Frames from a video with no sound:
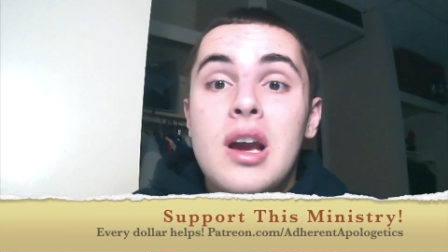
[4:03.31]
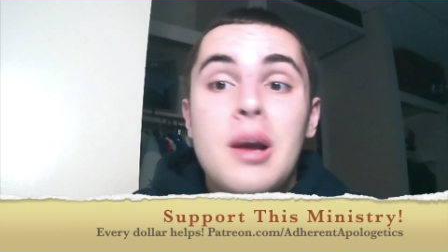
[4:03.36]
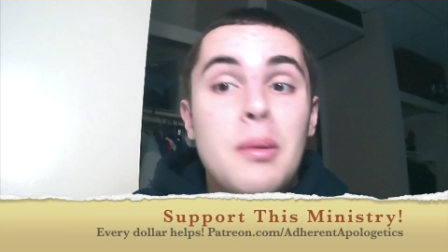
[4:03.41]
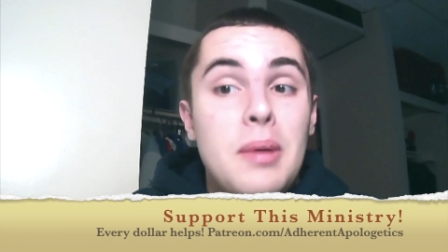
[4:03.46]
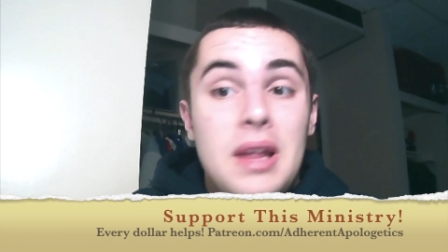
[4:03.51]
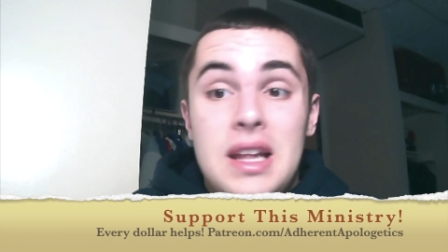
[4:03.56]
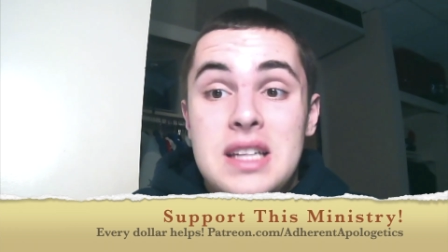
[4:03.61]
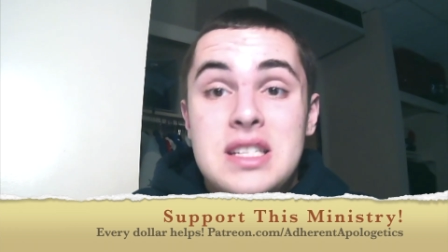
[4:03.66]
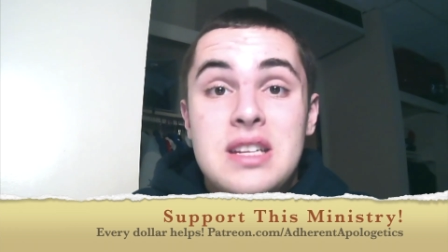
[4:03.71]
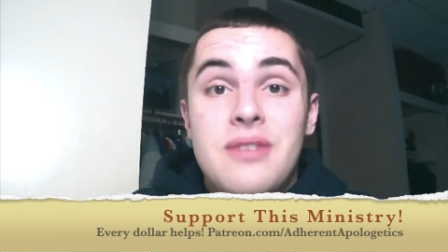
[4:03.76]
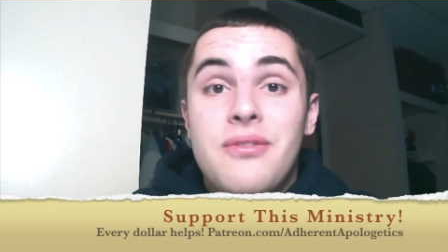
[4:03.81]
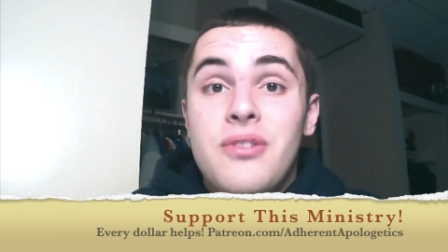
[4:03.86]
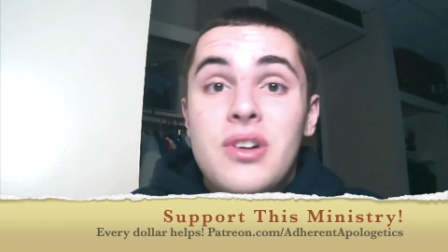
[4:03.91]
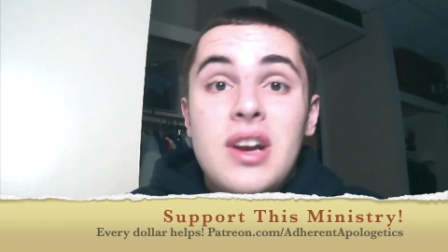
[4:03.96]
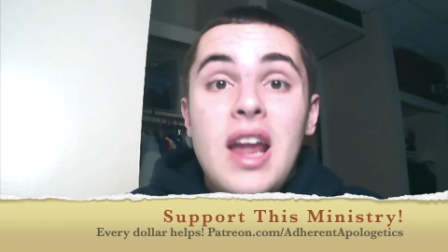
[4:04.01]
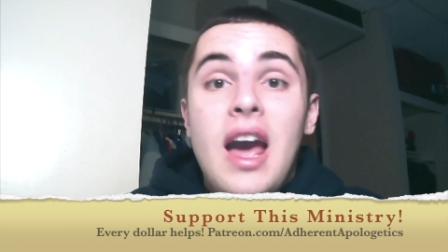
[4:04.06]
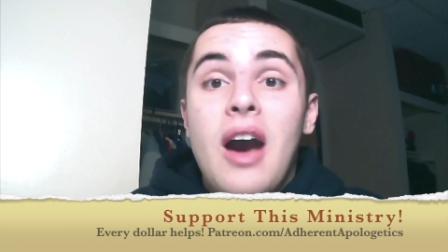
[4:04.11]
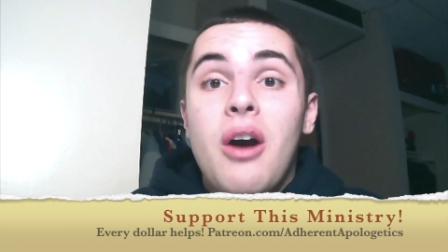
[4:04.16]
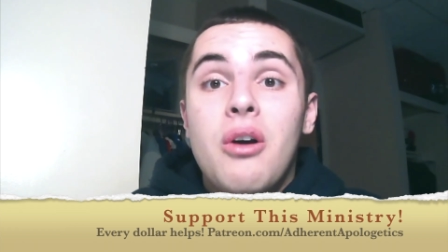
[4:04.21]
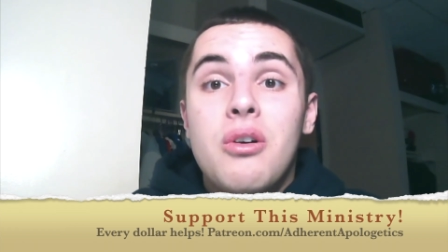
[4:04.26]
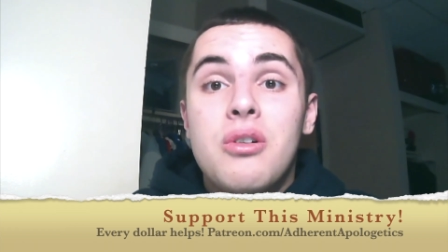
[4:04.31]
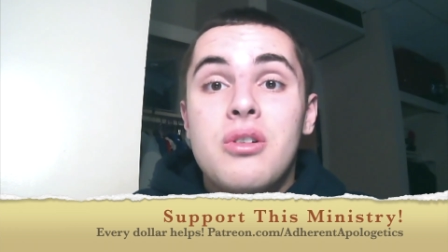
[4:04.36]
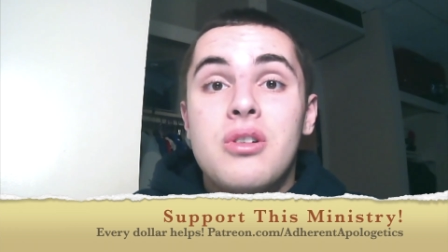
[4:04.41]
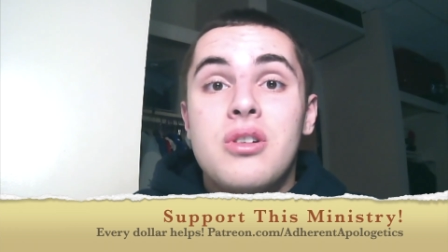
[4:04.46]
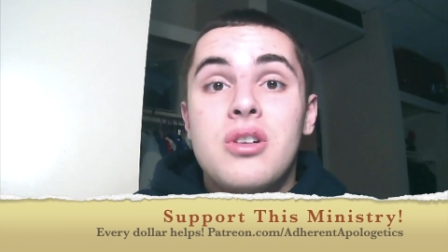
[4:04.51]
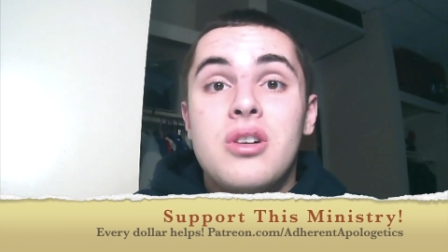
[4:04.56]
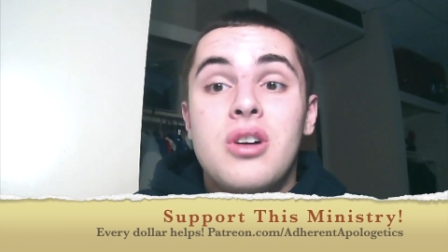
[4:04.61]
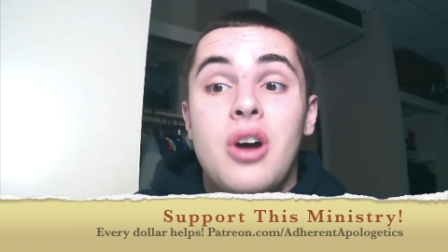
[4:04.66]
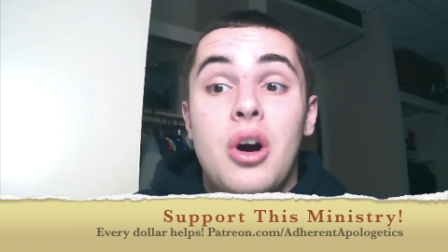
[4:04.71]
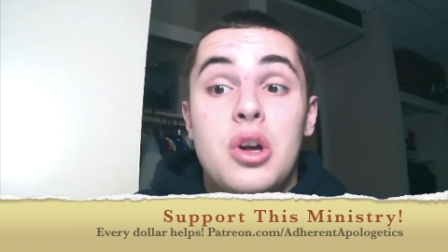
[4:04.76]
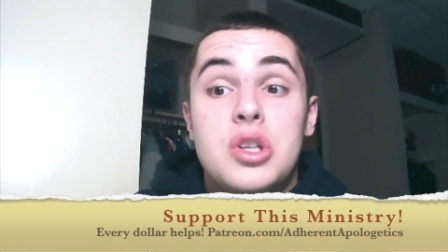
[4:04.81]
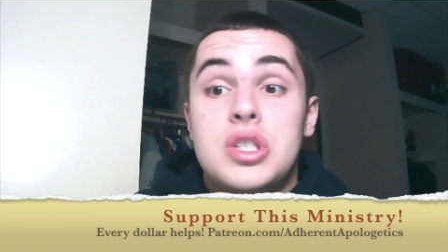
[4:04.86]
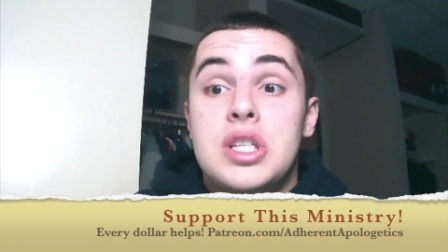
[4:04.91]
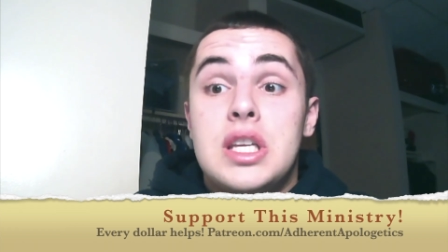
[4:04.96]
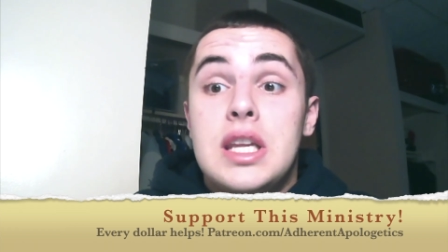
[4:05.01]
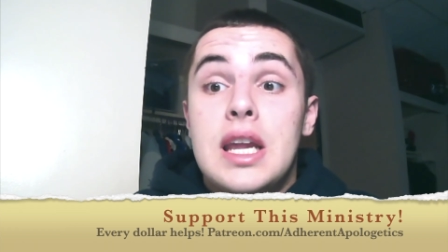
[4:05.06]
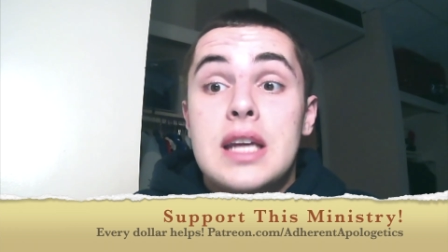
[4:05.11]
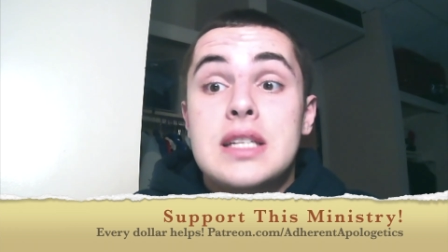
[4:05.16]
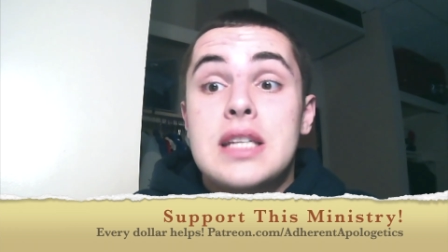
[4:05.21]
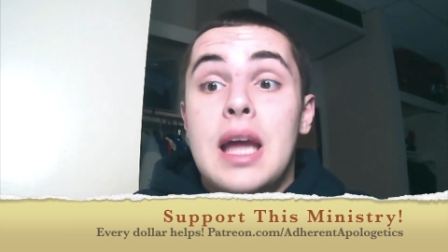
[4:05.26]
That's it for now. I'll see
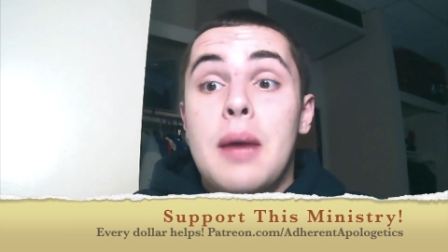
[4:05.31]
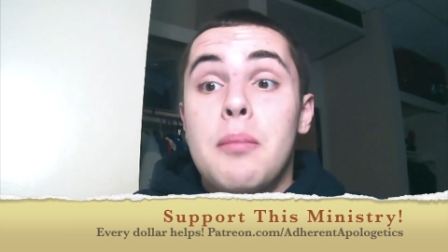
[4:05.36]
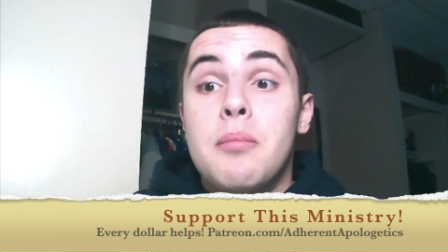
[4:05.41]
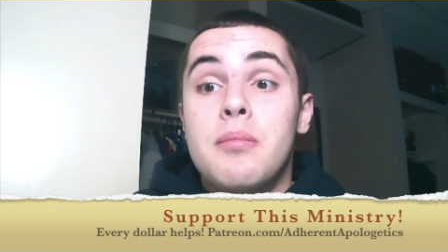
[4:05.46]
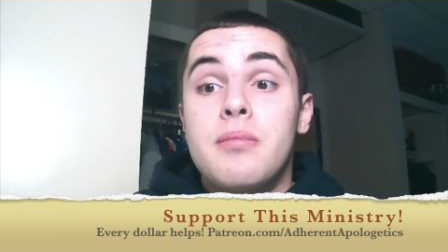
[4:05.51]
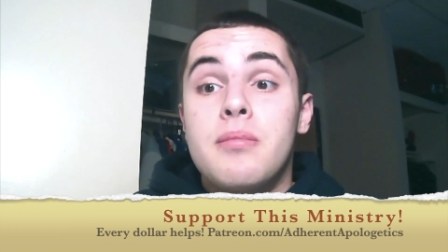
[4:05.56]
you next time.